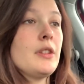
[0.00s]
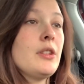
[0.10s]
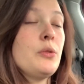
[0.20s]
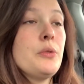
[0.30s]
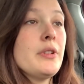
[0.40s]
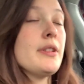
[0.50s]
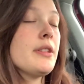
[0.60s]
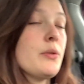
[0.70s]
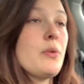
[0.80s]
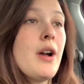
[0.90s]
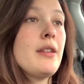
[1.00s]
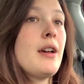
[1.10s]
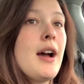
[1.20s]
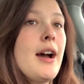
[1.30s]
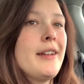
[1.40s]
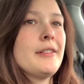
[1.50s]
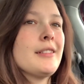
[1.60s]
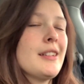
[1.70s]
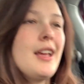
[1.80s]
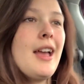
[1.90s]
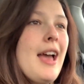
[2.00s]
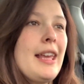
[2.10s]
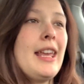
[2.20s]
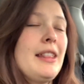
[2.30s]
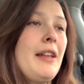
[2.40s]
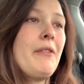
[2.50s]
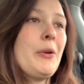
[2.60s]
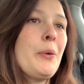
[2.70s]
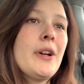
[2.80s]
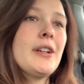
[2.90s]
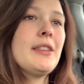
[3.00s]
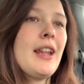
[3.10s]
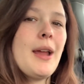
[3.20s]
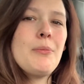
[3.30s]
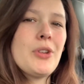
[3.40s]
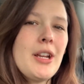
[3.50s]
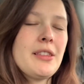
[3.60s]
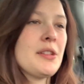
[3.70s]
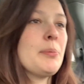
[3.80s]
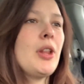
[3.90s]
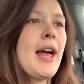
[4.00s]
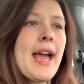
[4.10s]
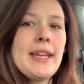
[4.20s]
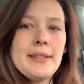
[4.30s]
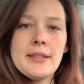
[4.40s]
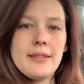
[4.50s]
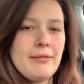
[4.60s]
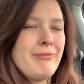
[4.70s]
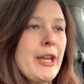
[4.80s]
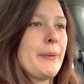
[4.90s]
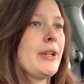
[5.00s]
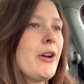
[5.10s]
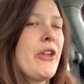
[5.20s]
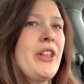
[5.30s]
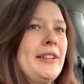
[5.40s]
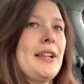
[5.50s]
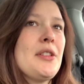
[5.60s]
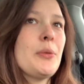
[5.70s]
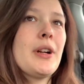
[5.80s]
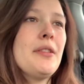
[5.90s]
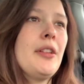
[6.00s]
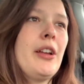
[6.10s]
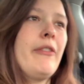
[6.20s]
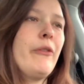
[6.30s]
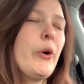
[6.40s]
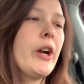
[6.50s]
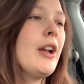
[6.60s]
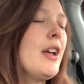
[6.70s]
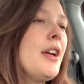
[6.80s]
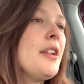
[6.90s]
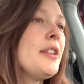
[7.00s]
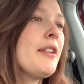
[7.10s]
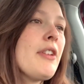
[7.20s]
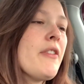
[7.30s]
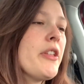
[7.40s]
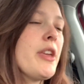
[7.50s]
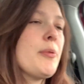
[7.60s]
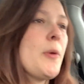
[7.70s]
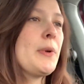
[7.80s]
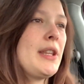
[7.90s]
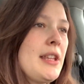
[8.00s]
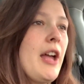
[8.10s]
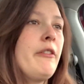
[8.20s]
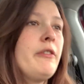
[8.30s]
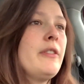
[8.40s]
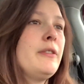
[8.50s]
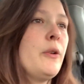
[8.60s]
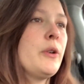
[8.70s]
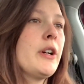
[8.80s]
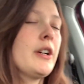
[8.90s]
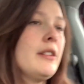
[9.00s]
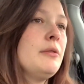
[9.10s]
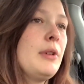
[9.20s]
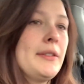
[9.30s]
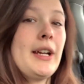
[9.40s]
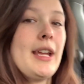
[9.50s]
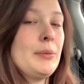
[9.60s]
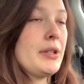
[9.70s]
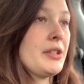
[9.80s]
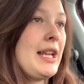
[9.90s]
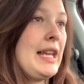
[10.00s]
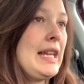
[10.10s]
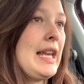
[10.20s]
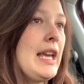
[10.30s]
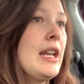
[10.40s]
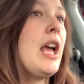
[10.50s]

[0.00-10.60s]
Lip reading: tools and whatnot. I can't think of the word that I'm trying to, supplies. There we go, I think that's the word I was looking for. So you have to have all the appropriate stuff for whatever animals you're taking in.